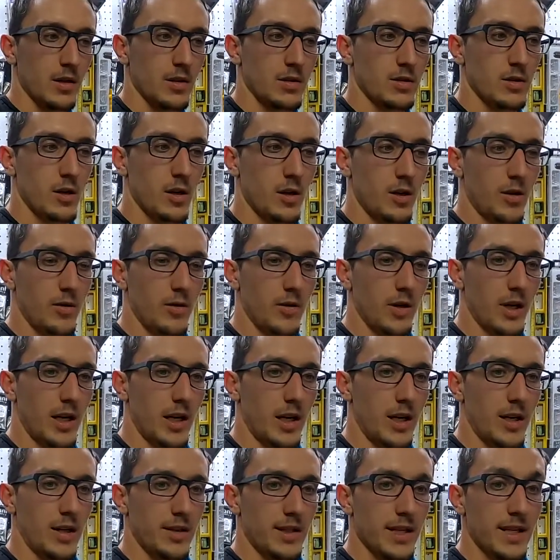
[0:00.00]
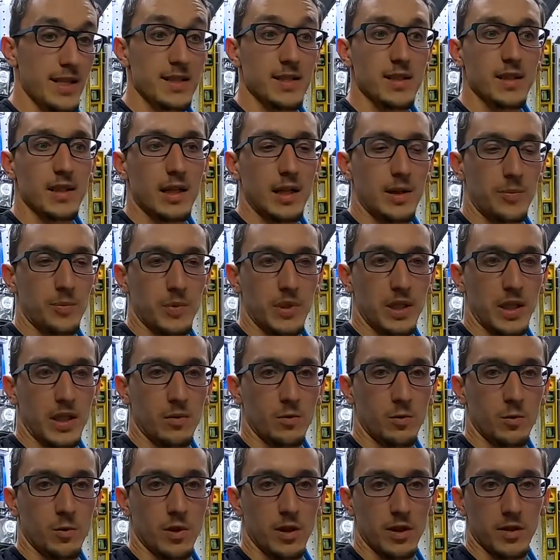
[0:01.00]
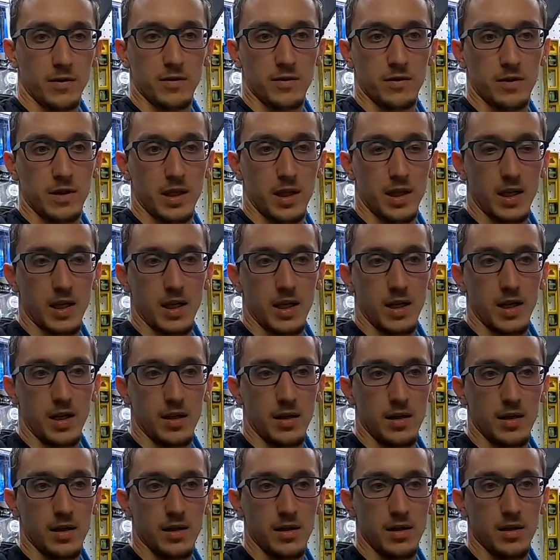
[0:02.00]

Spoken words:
So that's the update with the